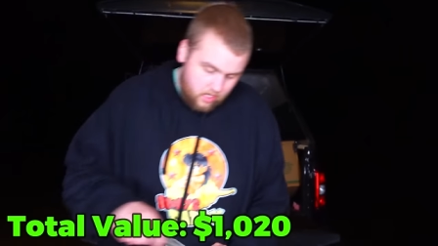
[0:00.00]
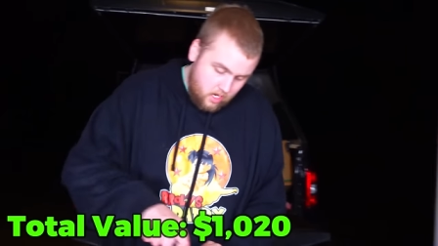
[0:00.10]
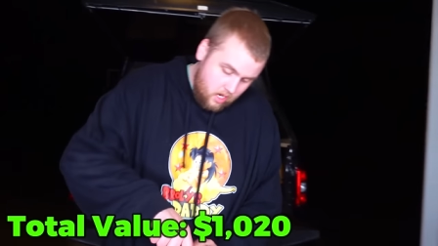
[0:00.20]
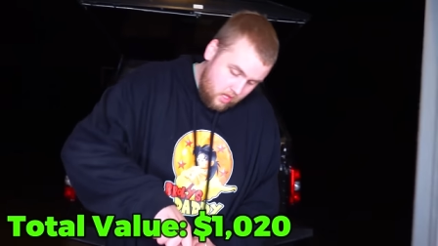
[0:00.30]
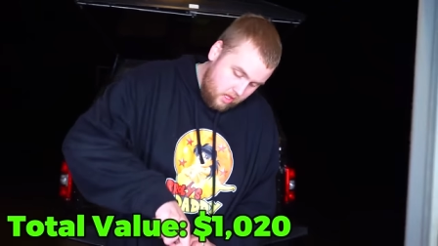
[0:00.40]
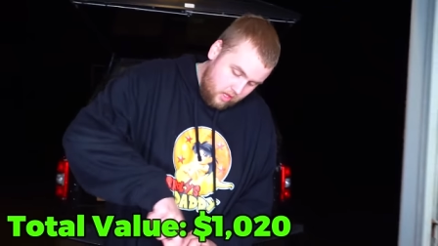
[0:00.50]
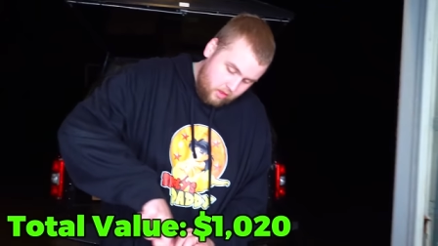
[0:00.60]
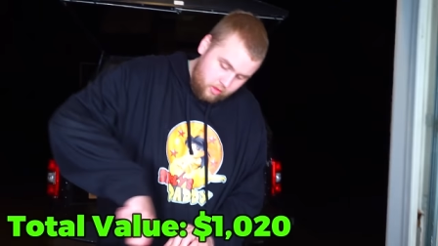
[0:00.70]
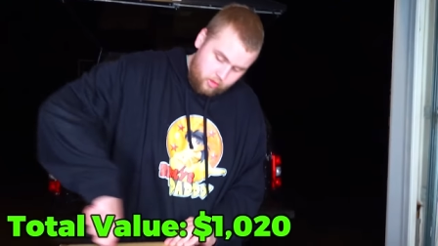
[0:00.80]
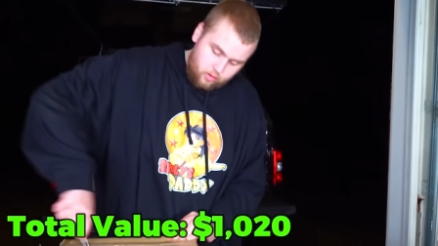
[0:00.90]
Yep. The
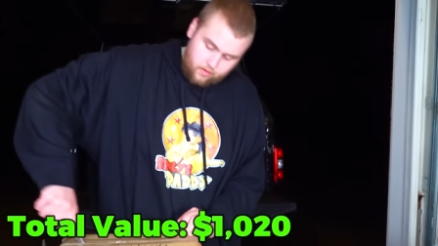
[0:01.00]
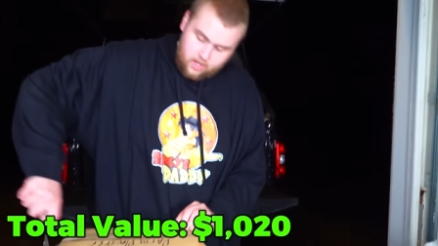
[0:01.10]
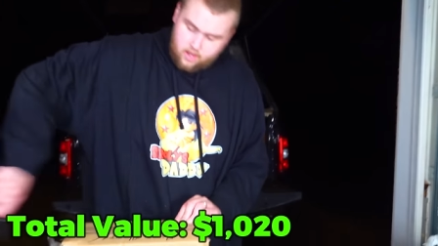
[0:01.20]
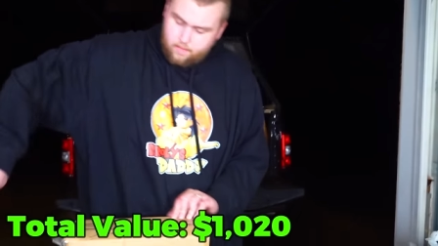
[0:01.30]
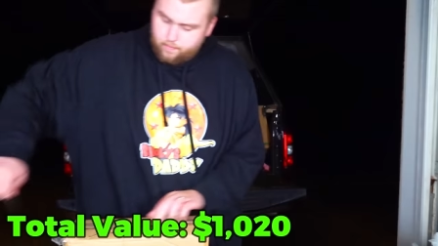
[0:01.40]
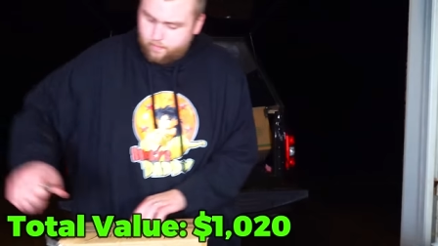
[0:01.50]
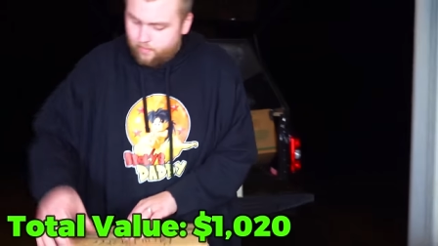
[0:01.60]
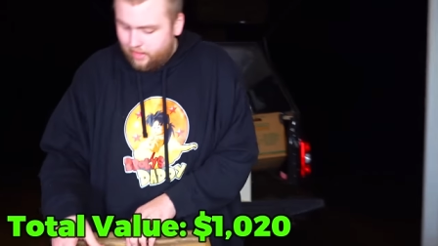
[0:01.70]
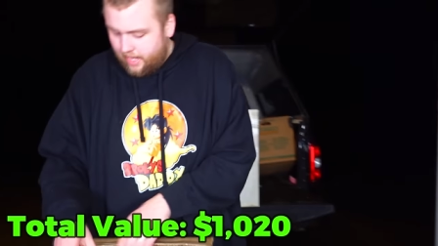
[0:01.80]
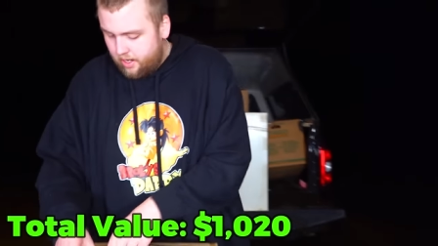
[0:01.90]
three
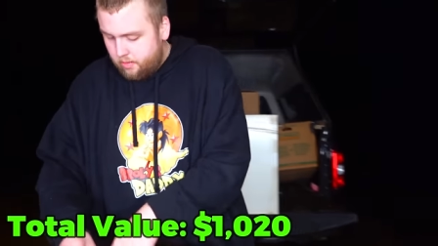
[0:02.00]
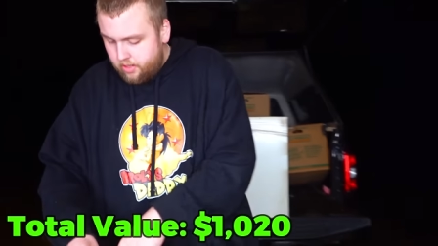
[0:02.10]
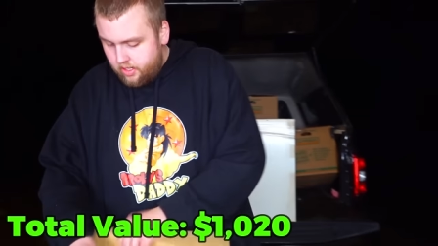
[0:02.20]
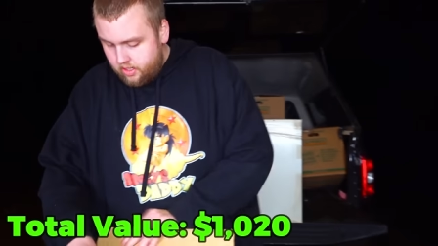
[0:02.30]
layer one.